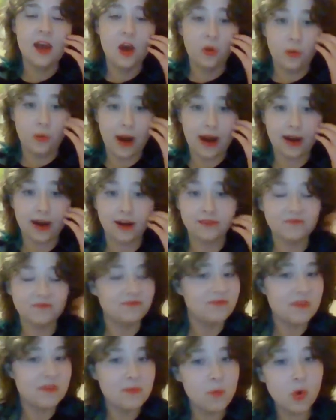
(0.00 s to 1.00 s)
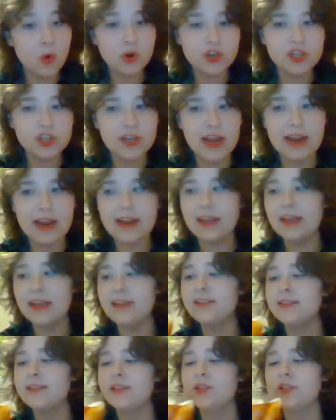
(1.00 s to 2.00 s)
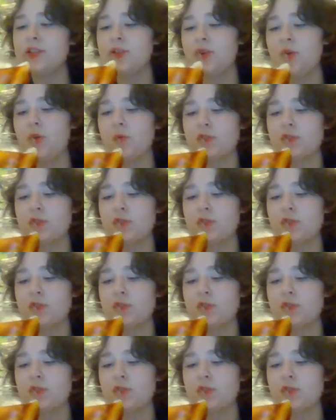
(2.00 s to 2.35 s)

where more shenanigans ensue,